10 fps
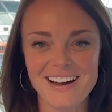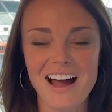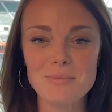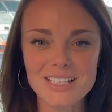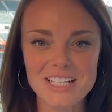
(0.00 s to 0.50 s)

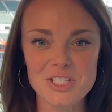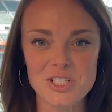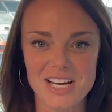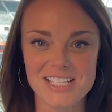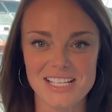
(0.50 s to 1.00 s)
I'm Elise
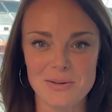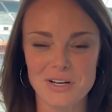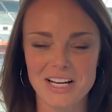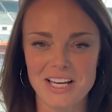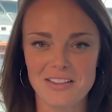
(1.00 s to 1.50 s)
Jesse, and
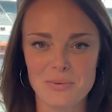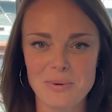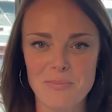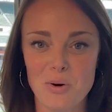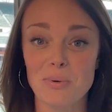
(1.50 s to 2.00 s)
we're getting a little
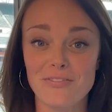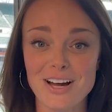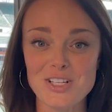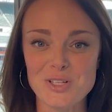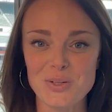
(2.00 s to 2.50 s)
bit more
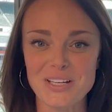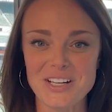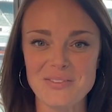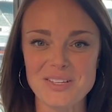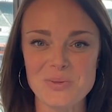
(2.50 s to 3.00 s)
professional
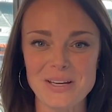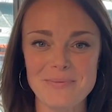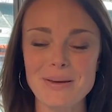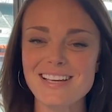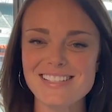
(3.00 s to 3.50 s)
here this
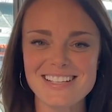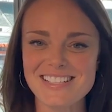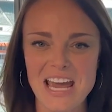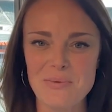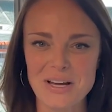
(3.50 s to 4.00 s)
week because it is
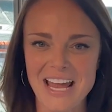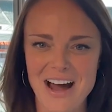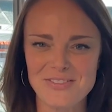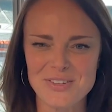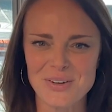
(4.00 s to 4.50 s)
game week
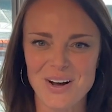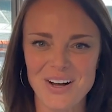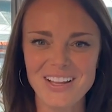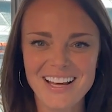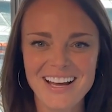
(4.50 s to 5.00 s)
after
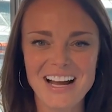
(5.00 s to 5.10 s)
all.